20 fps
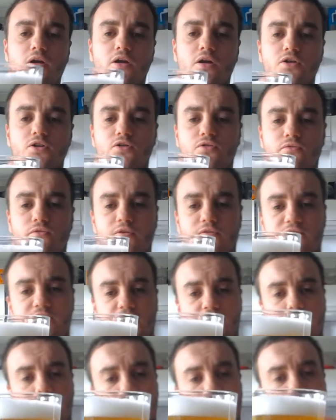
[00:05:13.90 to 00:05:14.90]
to
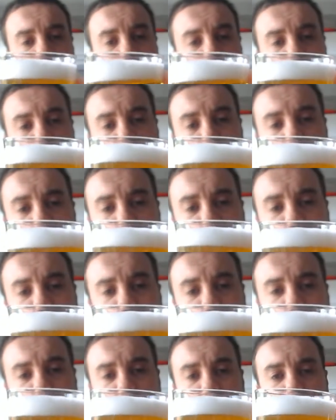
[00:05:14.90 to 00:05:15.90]
reveal a
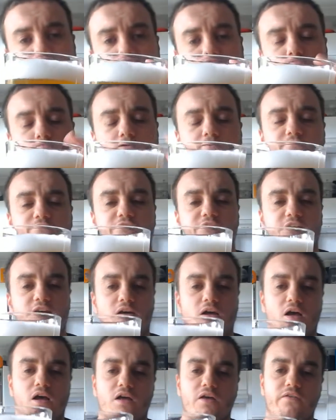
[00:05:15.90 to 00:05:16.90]
one
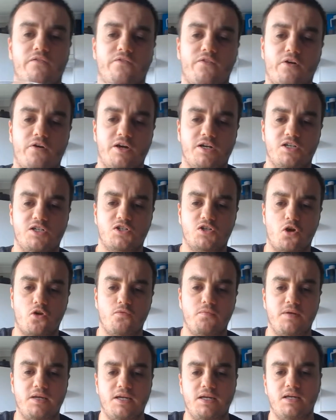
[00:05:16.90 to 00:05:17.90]
finger, very
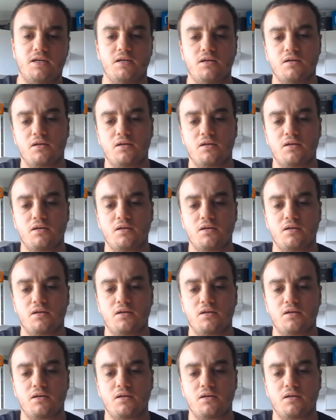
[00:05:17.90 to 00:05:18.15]
soapy,